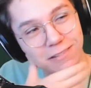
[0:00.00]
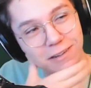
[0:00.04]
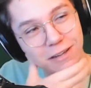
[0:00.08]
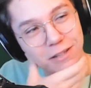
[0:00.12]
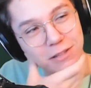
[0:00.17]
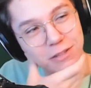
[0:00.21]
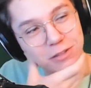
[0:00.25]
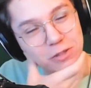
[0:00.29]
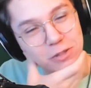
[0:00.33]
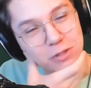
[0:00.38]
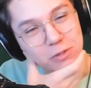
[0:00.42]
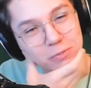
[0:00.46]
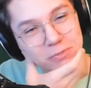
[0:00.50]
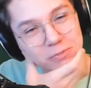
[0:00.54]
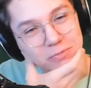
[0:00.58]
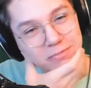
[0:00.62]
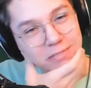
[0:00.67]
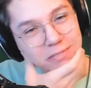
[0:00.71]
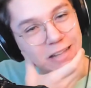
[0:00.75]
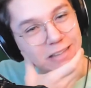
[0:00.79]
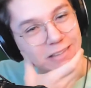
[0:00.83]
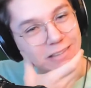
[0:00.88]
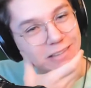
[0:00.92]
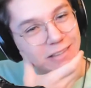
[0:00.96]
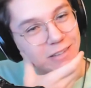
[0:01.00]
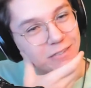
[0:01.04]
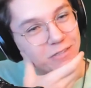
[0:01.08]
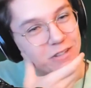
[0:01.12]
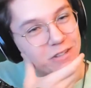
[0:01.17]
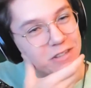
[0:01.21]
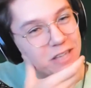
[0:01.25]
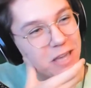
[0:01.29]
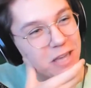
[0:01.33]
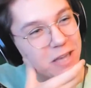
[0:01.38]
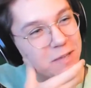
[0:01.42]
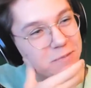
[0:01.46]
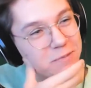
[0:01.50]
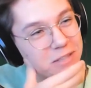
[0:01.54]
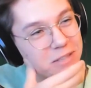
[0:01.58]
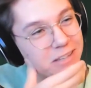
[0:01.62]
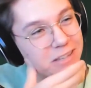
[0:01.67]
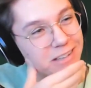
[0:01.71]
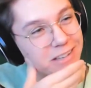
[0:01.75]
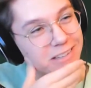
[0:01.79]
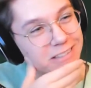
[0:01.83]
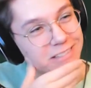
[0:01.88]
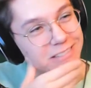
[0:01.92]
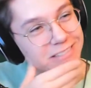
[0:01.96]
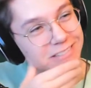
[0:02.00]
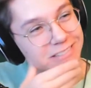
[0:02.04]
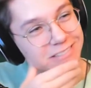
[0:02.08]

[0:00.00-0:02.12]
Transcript: I stream lots of different games, I guess.